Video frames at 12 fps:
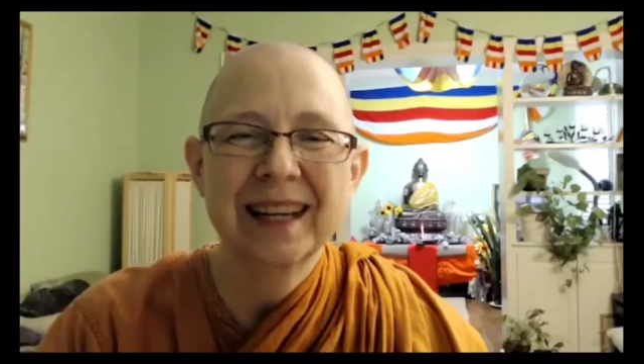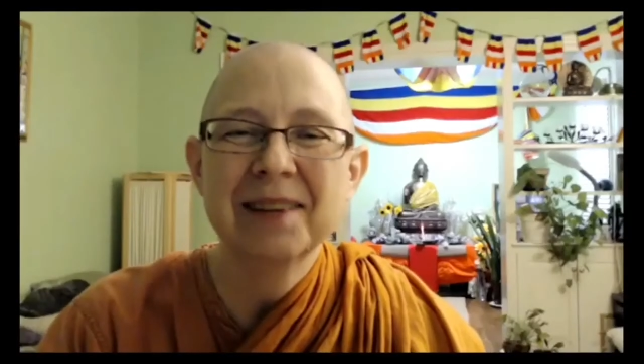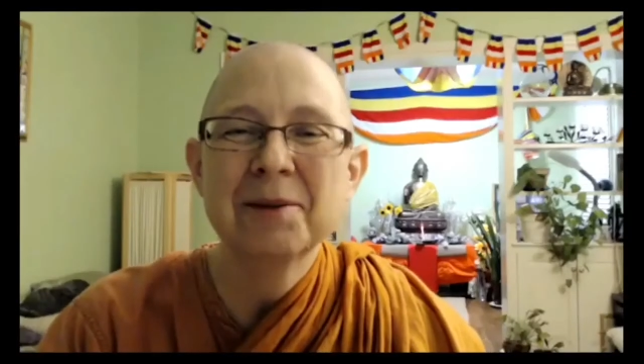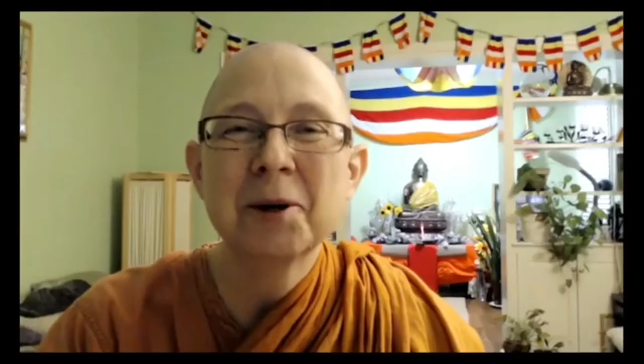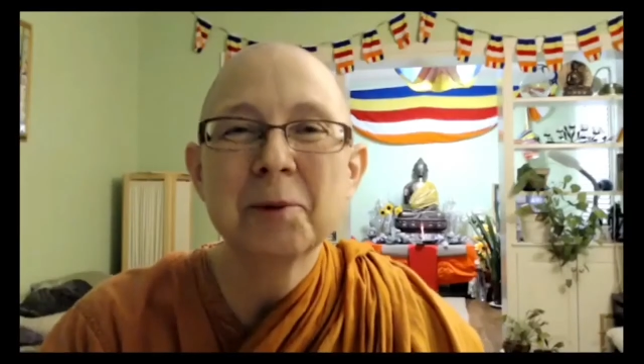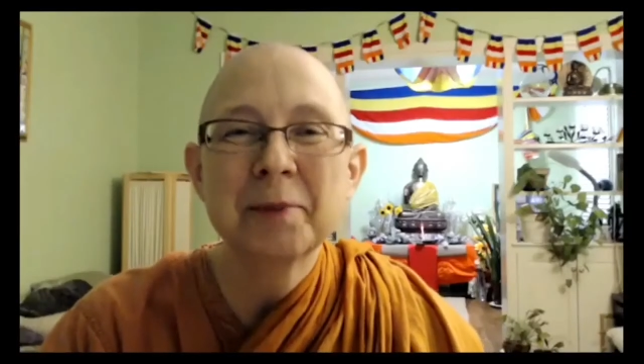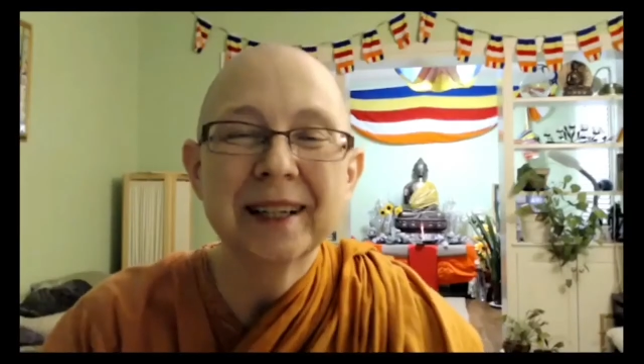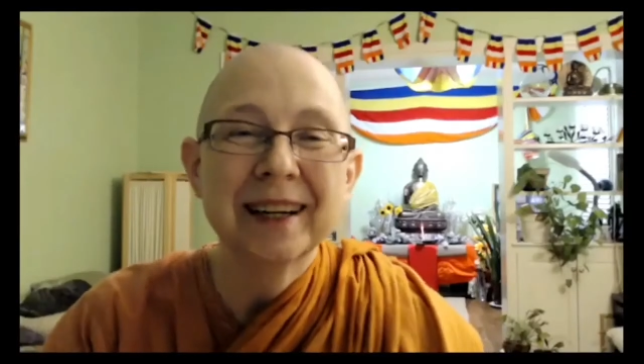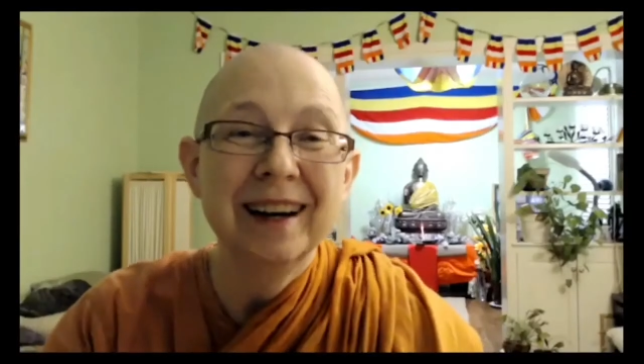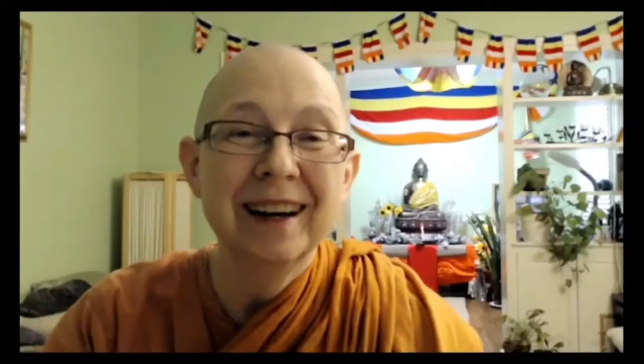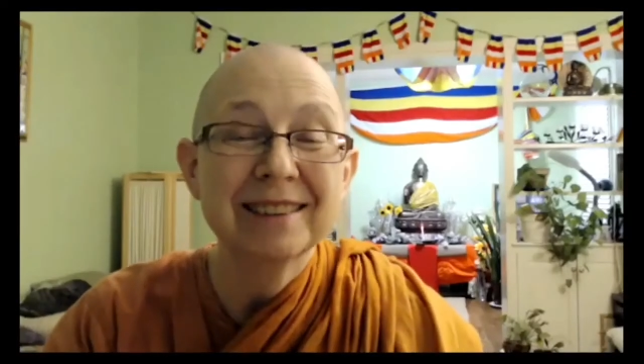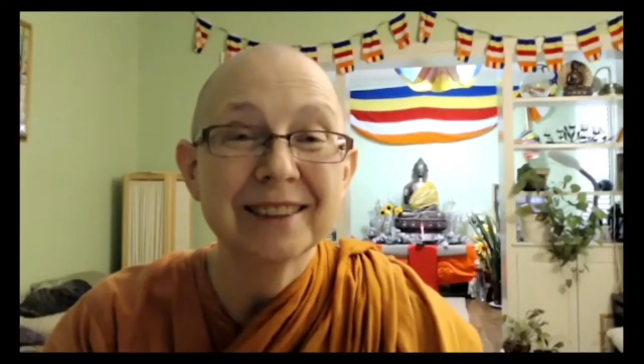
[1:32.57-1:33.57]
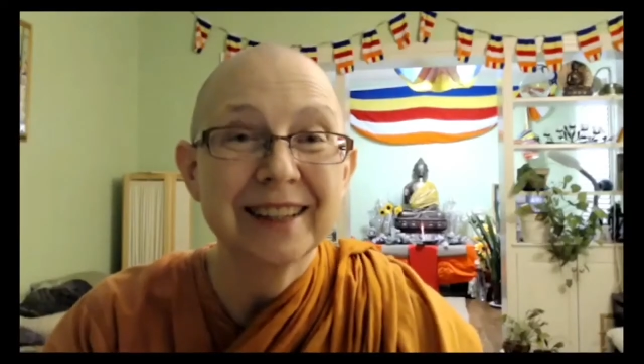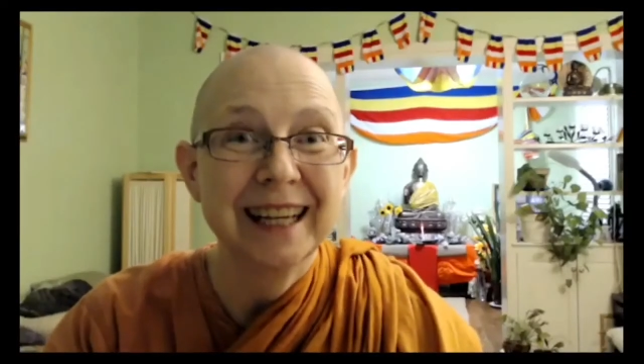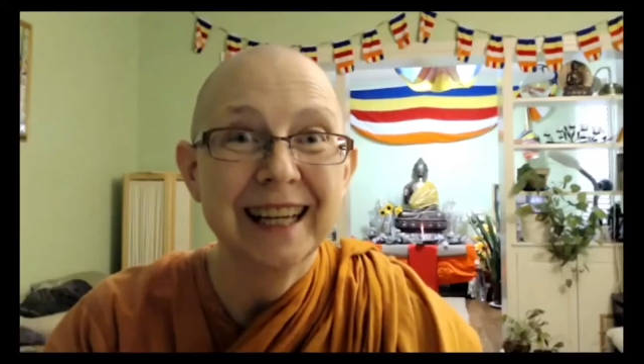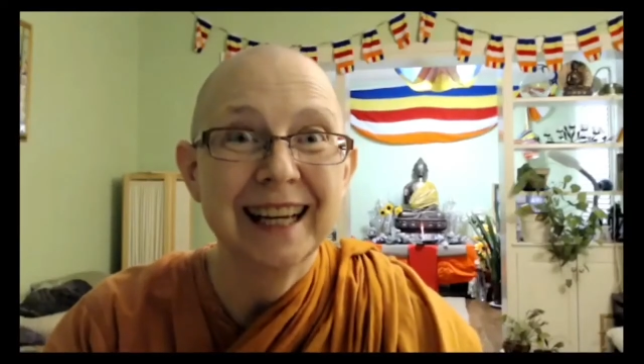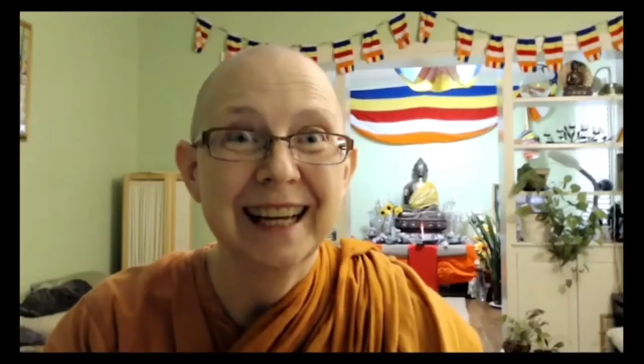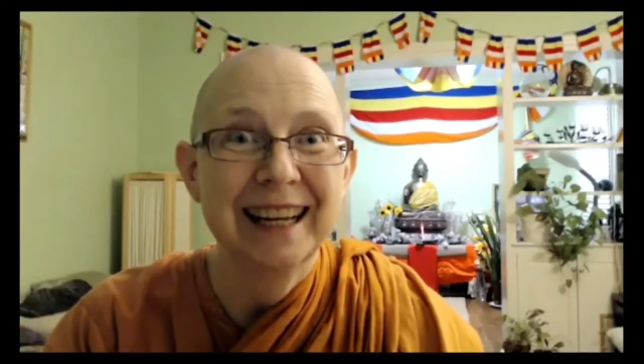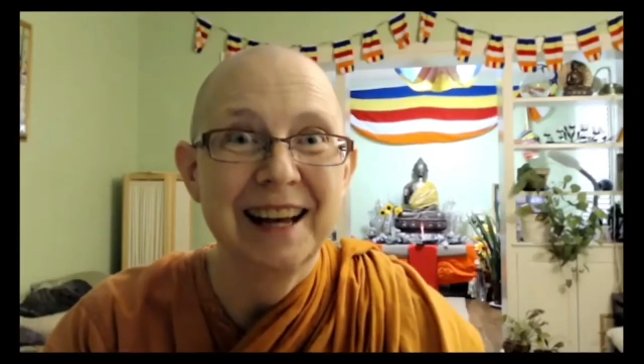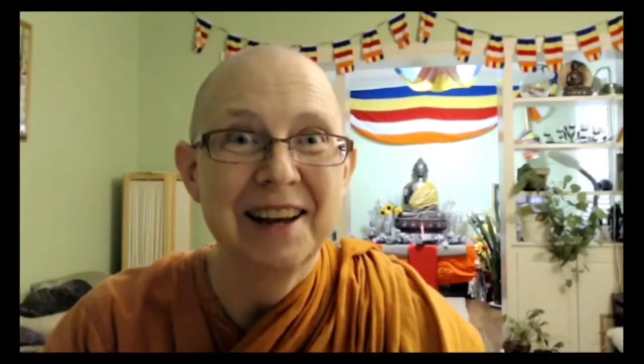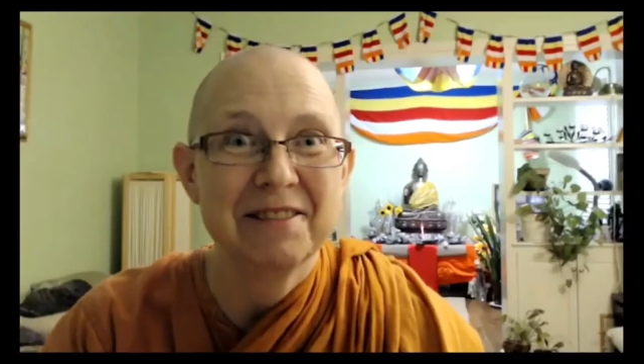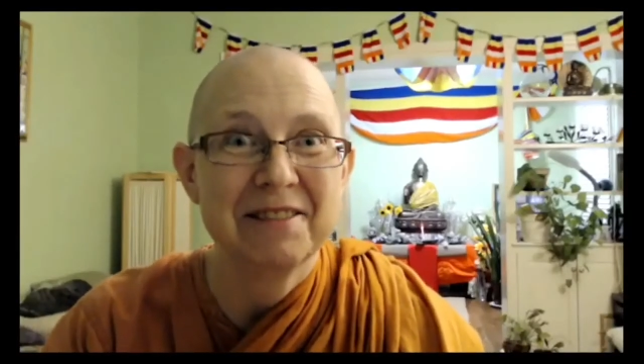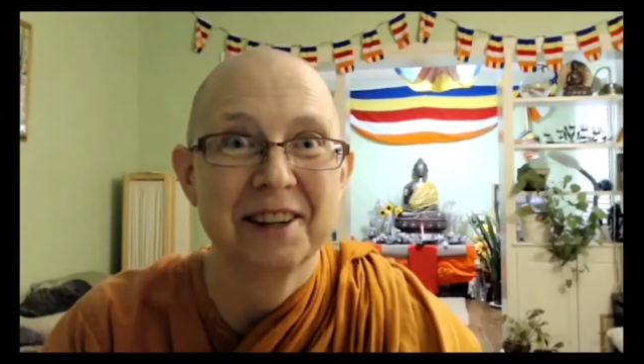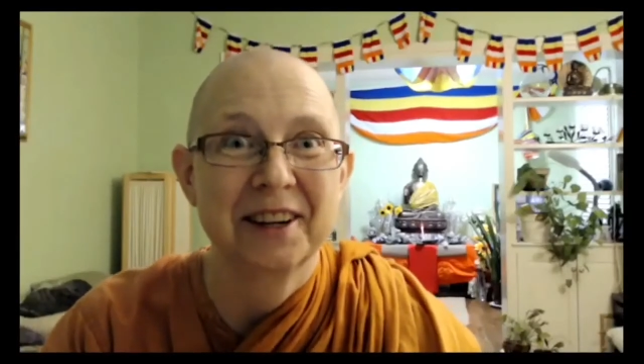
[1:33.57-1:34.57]
I'm hoping to cover in
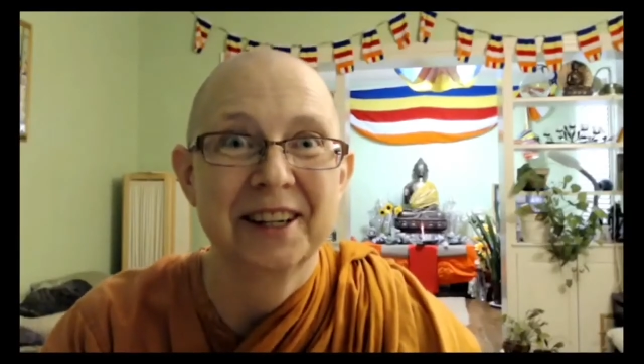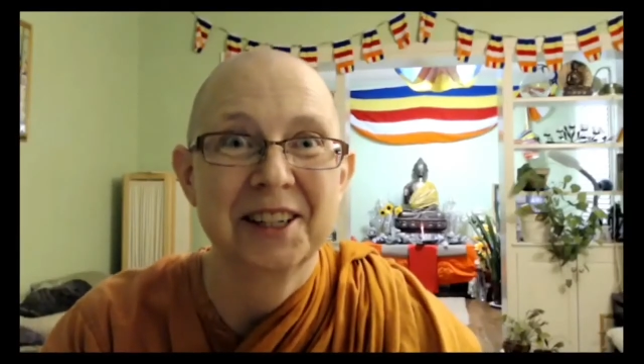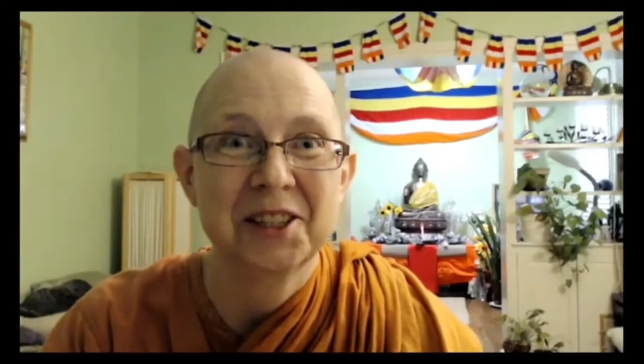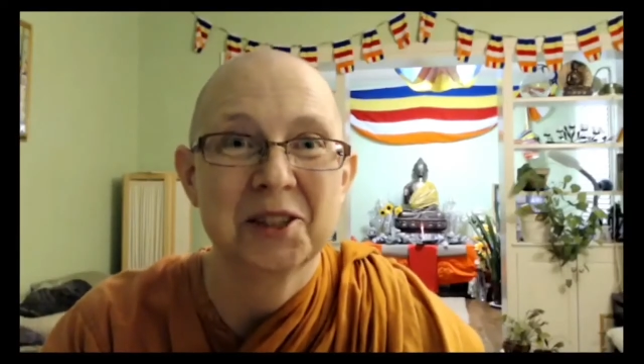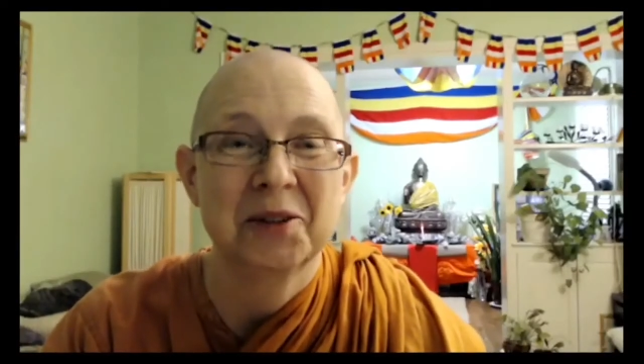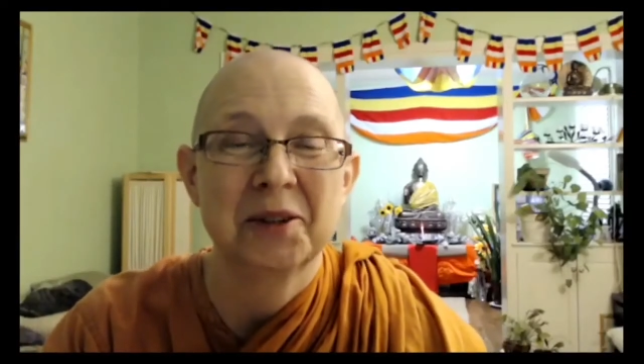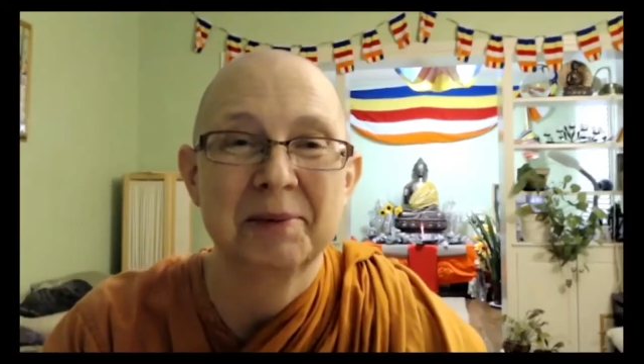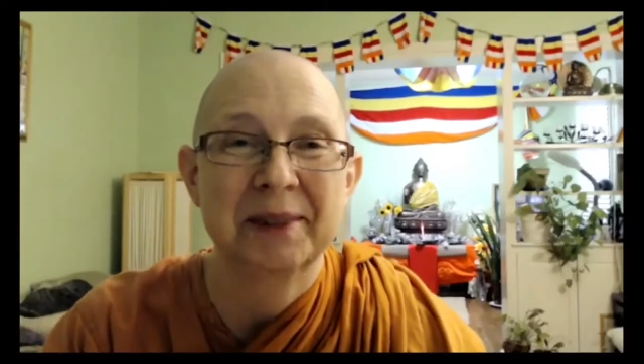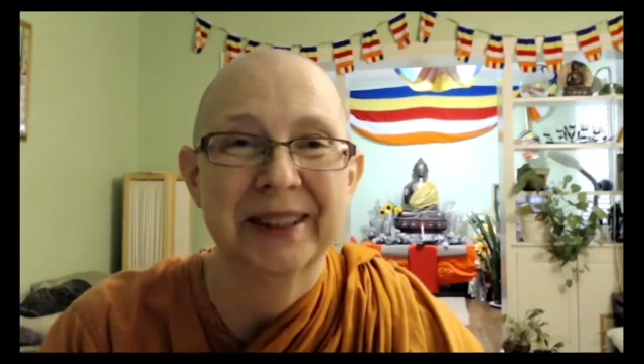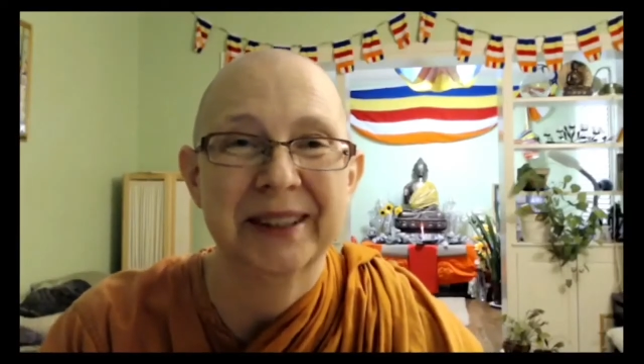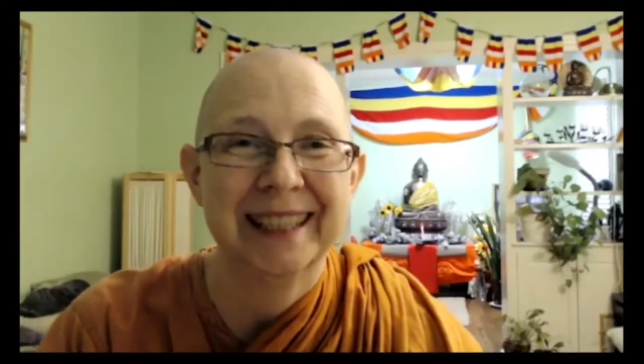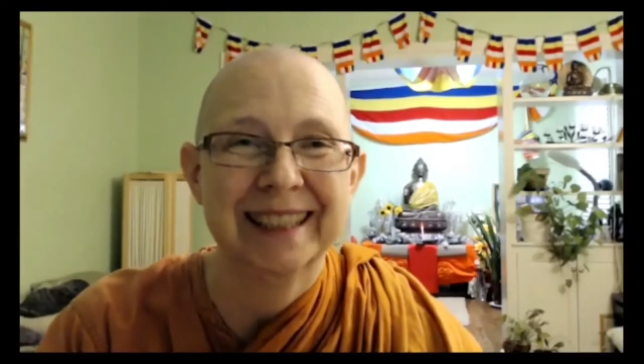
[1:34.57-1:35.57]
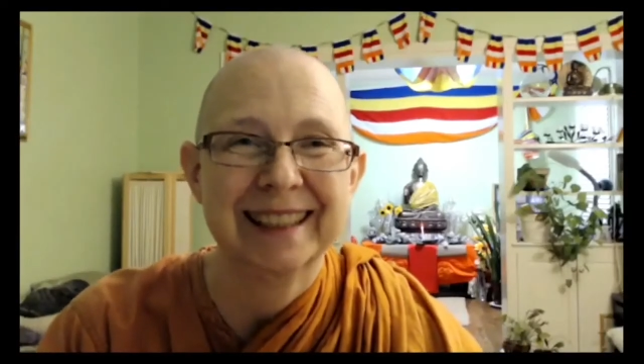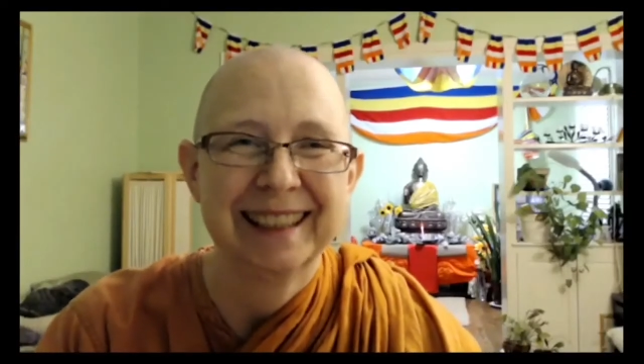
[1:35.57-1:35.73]
a very short period.